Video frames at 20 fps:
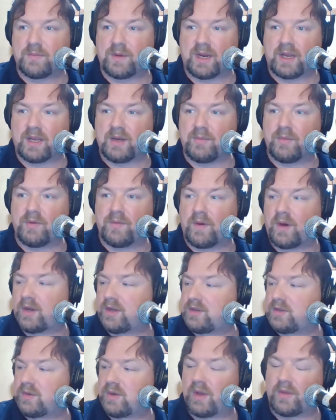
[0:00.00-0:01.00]
but I'm going to move on
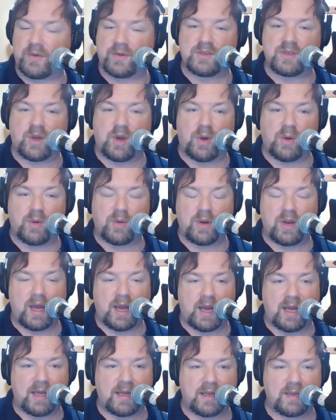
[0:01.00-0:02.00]
and do another
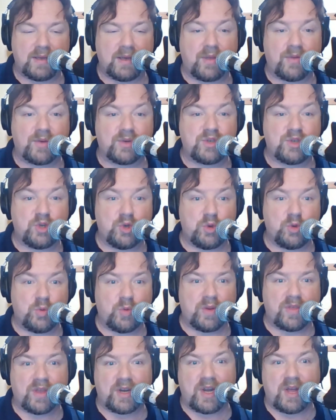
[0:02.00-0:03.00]
tune
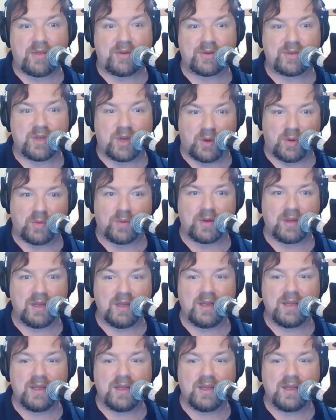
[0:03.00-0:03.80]
with another tone.